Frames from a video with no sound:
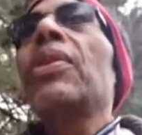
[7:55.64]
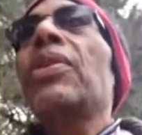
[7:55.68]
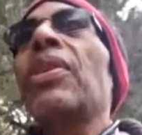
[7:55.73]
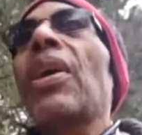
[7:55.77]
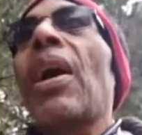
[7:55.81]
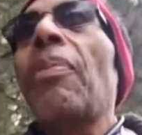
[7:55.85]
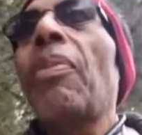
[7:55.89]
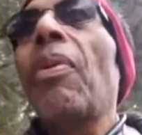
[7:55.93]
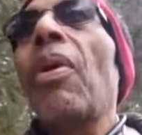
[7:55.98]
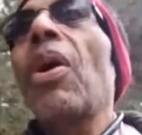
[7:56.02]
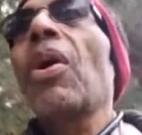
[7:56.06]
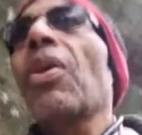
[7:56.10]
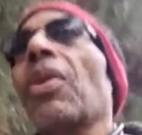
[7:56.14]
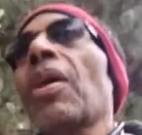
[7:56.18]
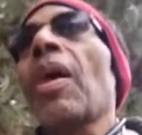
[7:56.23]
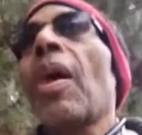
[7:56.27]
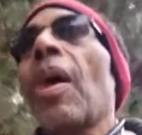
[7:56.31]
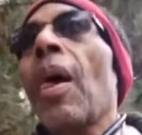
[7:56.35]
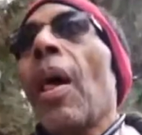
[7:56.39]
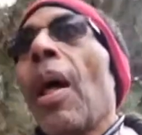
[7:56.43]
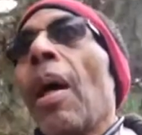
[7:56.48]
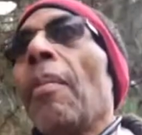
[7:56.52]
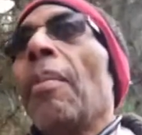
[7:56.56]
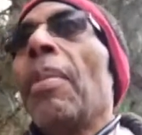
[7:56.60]
the job wrong,
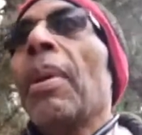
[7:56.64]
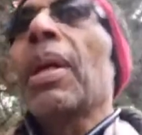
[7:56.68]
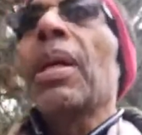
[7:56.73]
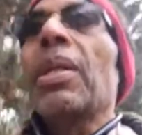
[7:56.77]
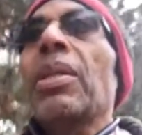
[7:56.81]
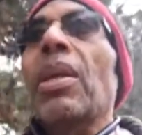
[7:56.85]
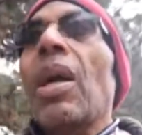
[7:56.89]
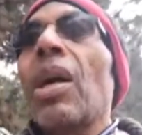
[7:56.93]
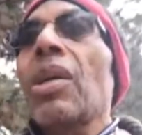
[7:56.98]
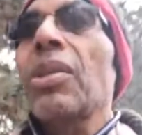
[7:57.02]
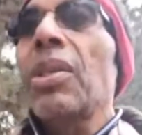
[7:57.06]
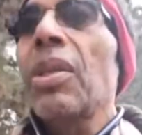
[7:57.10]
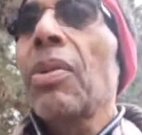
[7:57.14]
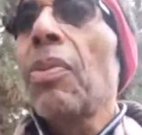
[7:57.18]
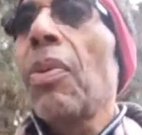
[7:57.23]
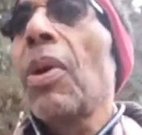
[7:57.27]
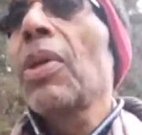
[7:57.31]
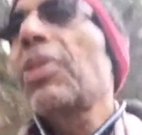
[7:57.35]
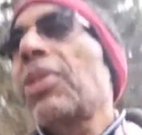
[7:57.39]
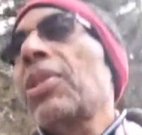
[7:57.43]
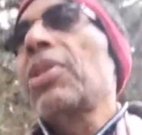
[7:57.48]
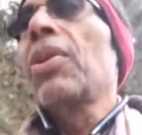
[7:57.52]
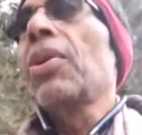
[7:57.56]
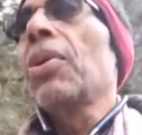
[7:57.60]
because all she
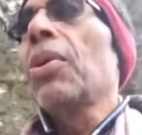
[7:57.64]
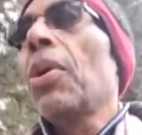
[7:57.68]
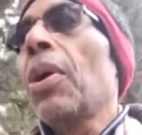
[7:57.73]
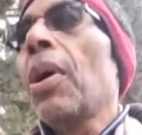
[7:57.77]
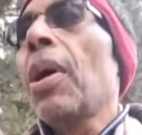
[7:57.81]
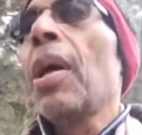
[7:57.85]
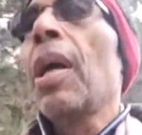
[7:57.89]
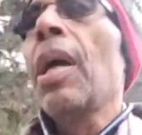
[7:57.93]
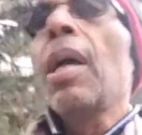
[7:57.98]
wants to do